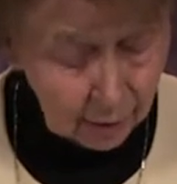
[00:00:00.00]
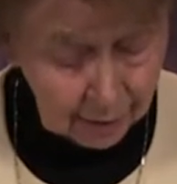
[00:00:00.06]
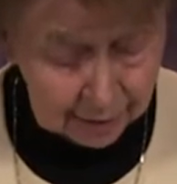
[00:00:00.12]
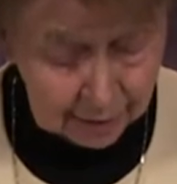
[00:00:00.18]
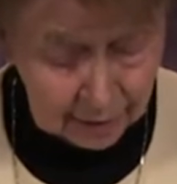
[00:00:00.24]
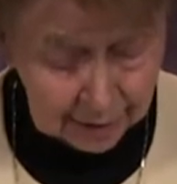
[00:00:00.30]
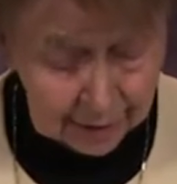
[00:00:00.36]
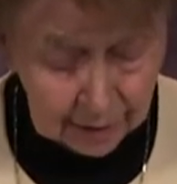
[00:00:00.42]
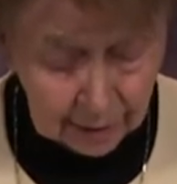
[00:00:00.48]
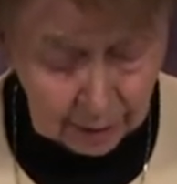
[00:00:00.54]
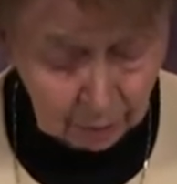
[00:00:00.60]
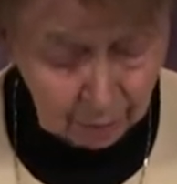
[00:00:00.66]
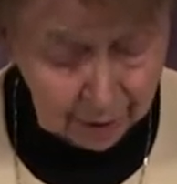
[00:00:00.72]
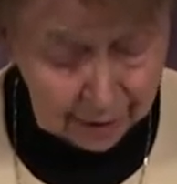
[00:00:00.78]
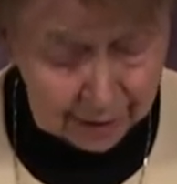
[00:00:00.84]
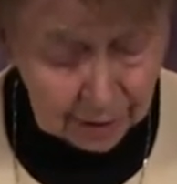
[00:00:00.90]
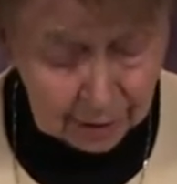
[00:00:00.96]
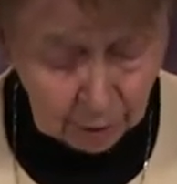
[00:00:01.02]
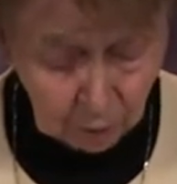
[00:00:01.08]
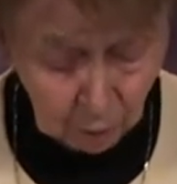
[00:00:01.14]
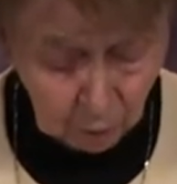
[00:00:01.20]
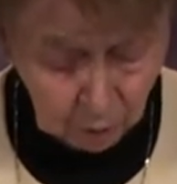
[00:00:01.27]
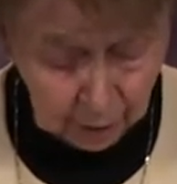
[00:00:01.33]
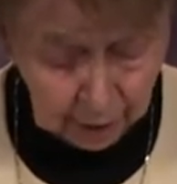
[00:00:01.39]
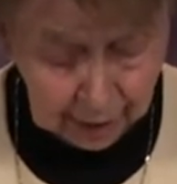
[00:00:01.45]
this is
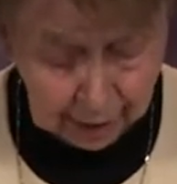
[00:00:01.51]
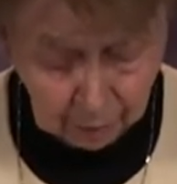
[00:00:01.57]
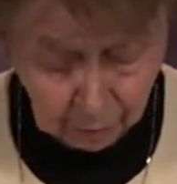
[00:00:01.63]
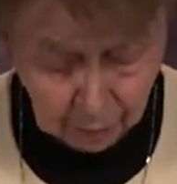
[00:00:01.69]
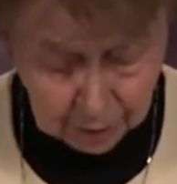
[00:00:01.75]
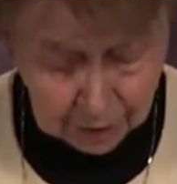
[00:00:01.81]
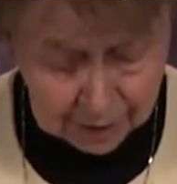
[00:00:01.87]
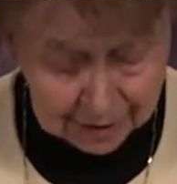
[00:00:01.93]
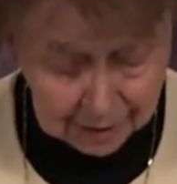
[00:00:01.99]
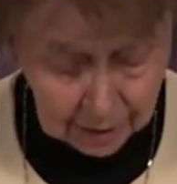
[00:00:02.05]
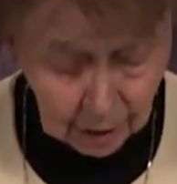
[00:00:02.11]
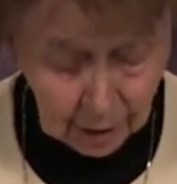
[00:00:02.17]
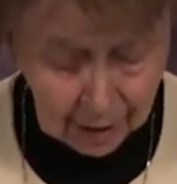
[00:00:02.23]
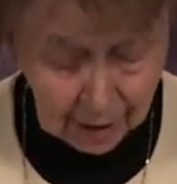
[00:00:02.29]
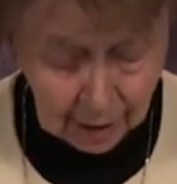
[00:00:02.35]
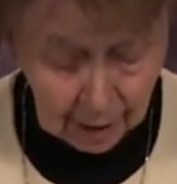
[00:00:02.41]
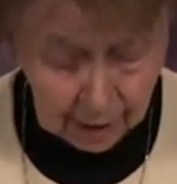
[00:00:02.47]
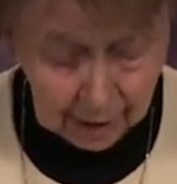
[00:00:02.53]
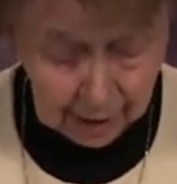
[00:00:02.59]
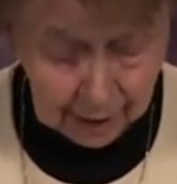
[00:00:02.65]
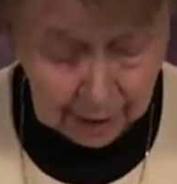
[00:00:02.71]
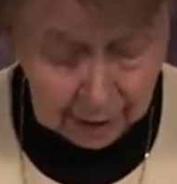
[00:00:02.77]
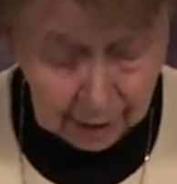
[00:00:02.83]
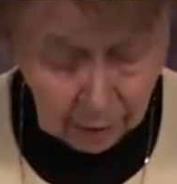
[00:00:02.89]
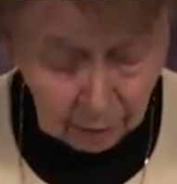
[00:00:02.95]
amazing what happens,
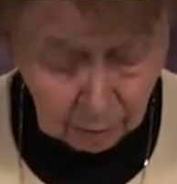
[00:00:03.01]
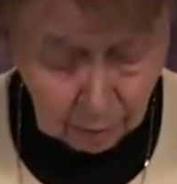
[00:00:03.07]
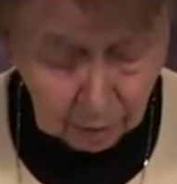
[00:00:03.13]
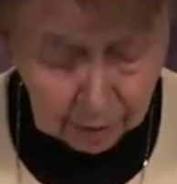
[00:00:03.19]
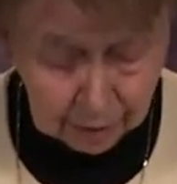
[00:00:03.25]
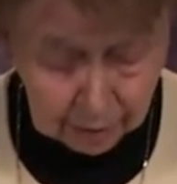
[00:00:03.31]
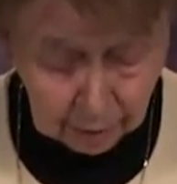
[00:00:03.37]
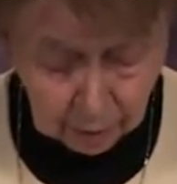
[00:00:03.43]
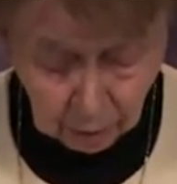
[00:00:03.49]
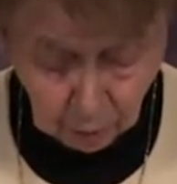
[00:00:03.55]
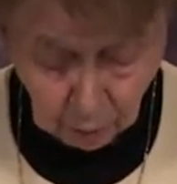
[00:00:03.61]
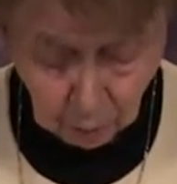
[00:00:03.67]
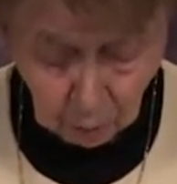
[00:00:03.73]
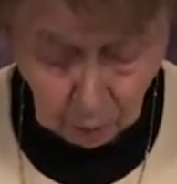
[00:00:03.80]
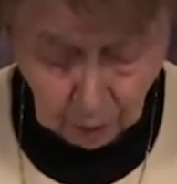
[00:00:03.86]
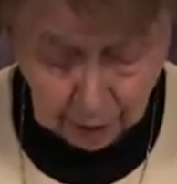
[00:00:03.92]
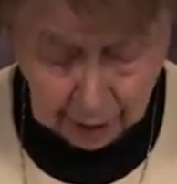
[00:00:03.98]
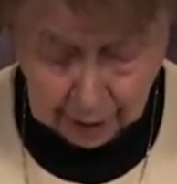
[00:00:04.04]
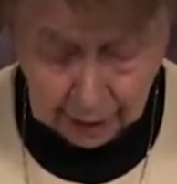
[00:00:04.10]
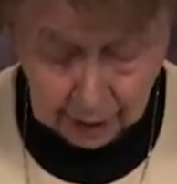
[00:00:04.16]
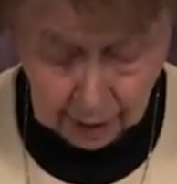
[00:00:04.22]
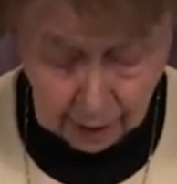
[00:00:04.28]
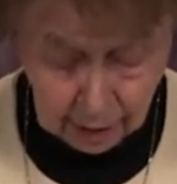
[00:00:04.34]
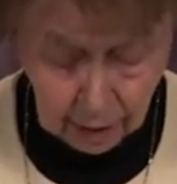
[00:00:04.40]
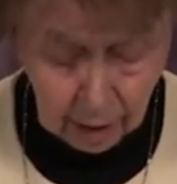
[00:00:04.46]
hail
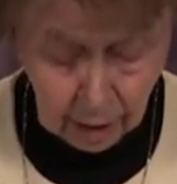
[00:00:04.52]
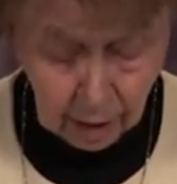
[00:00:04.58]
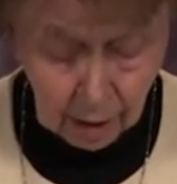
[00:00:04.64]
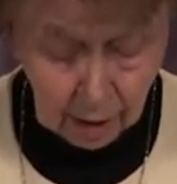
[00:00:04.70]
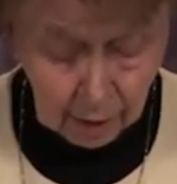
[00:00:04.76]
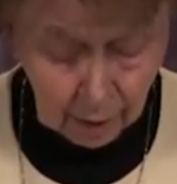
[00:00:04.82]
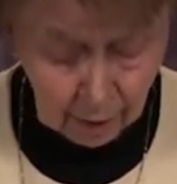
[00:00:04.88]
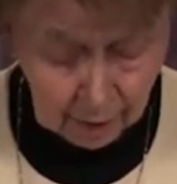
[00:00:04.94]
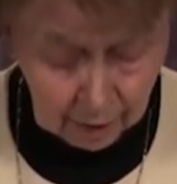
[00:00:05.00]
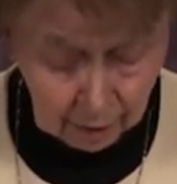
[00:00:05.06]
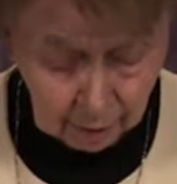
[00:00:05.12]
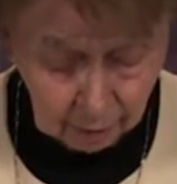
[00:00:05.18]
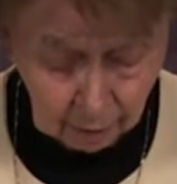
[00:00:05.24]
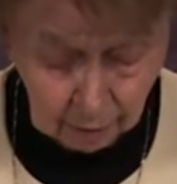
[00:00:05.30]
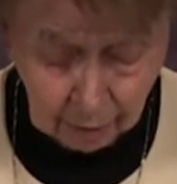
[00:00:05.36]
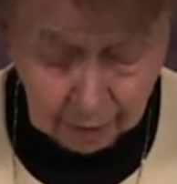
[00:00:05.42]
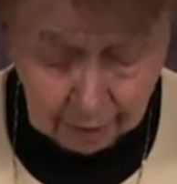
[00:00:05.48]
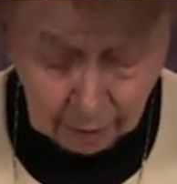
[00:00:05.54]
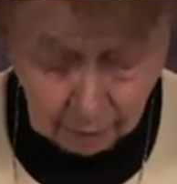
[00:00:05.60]
and the